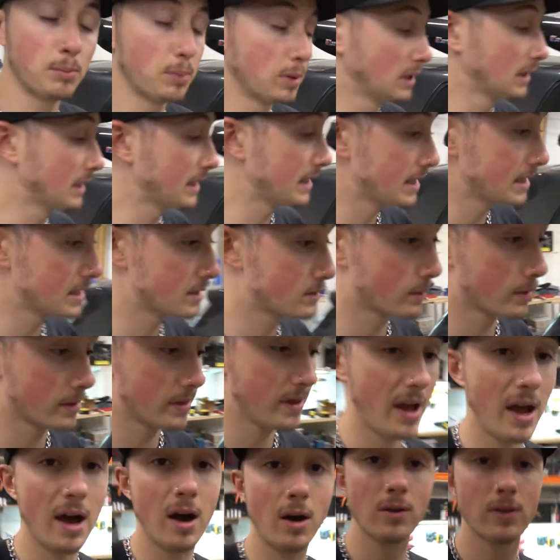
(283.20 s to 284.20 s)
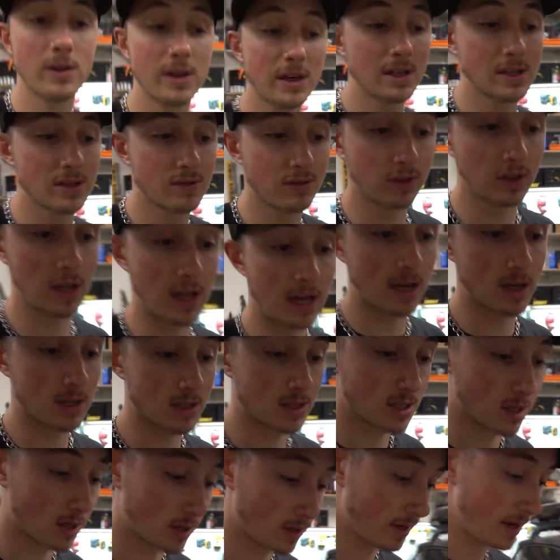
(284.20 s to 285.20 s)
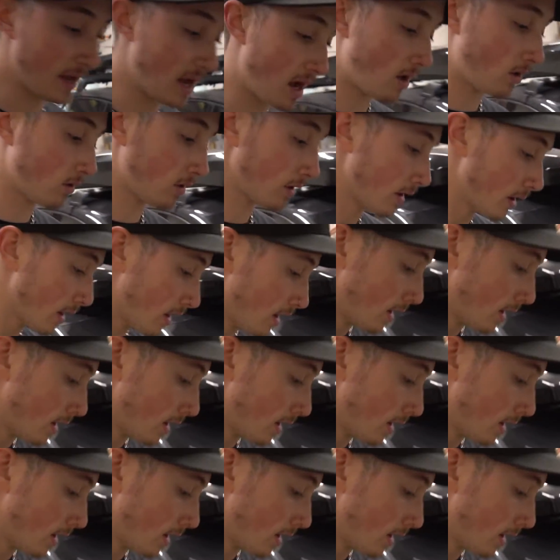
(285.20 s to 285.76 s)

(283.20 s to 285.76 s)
pleased with how these flares turned out